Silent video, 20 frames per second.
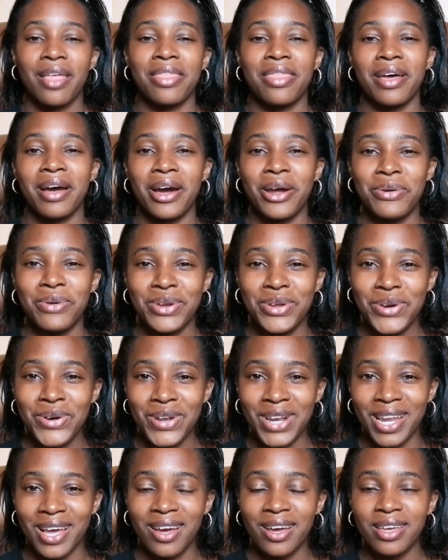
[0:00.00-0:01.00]
The
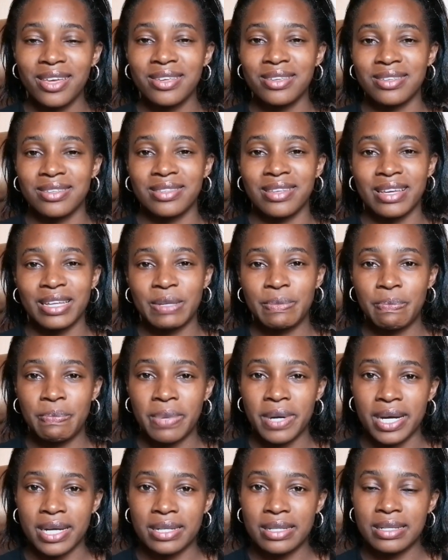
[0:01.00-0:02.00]
areola is that
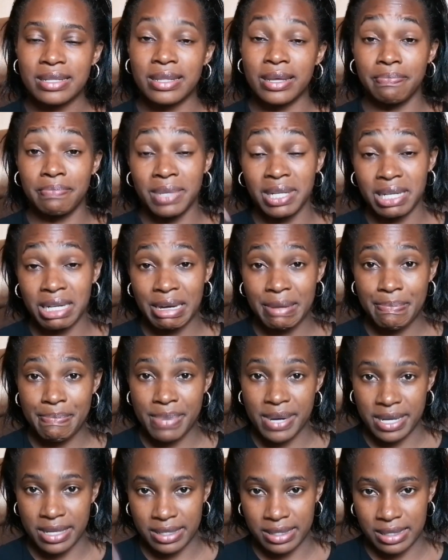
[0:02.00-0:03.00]
part, the black
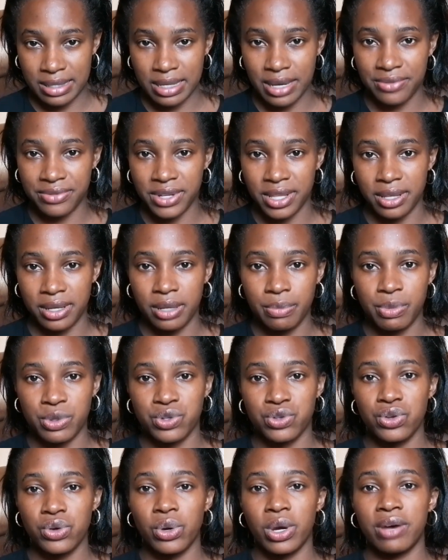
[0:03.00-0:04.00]
part after the
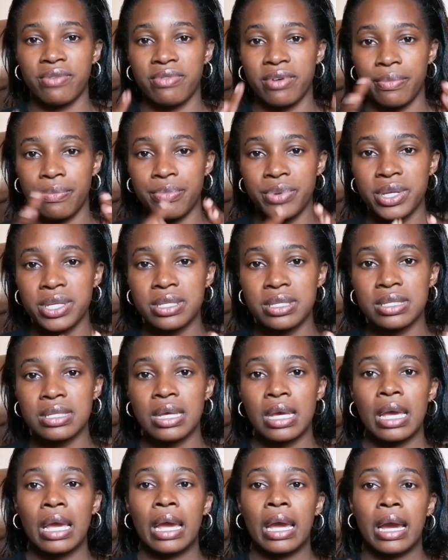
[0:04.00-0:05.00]
nipples. You know, you have the
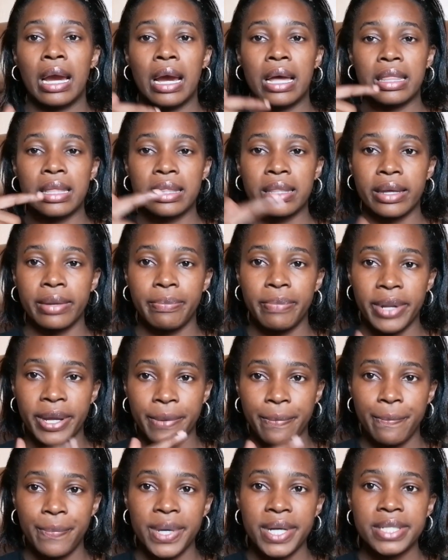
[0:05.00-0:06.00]
breasts and then that
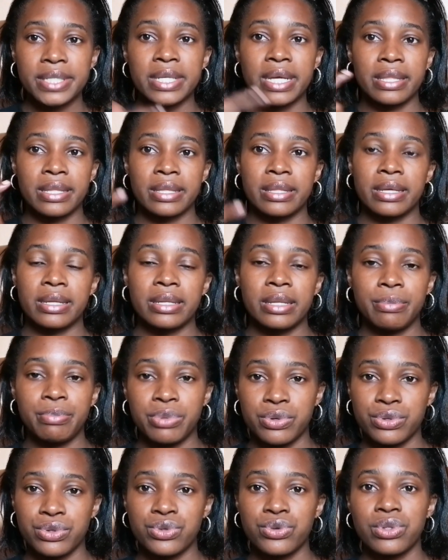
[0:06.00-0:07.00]
black part and then the
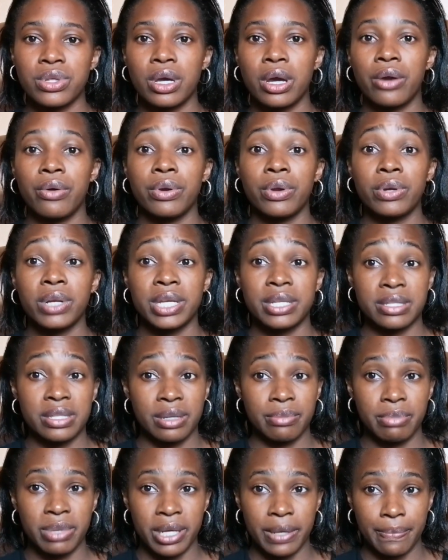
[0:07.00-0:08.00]
nipples. So the areola is
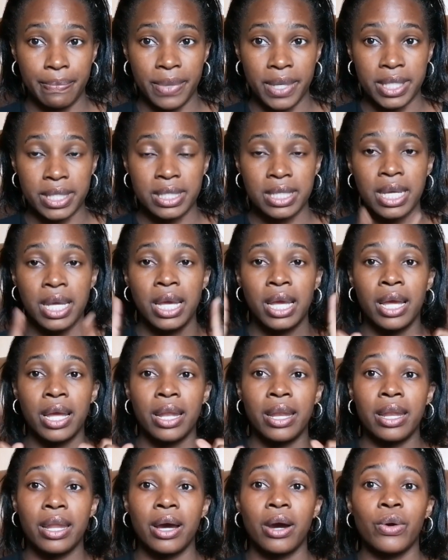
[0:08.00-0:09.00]
that black part.
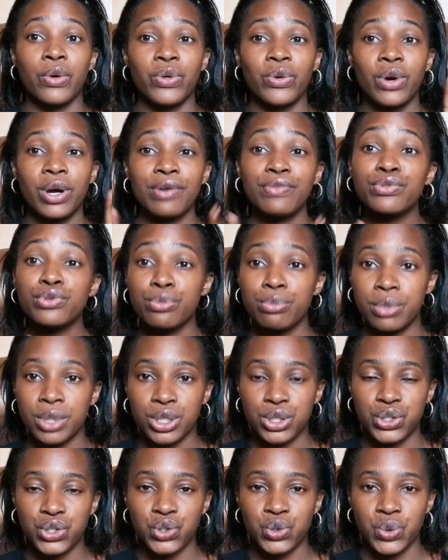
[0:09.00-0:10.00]
Now you have to
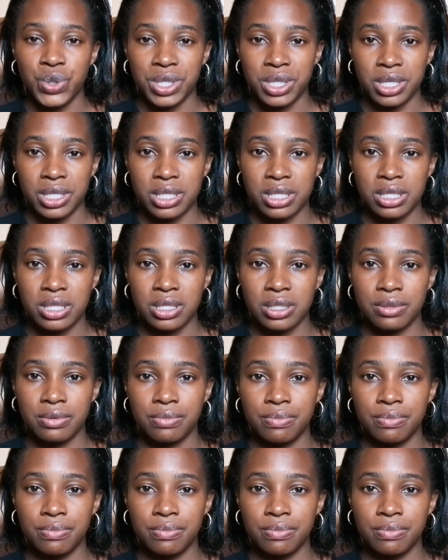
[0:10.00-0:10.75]
make sure that,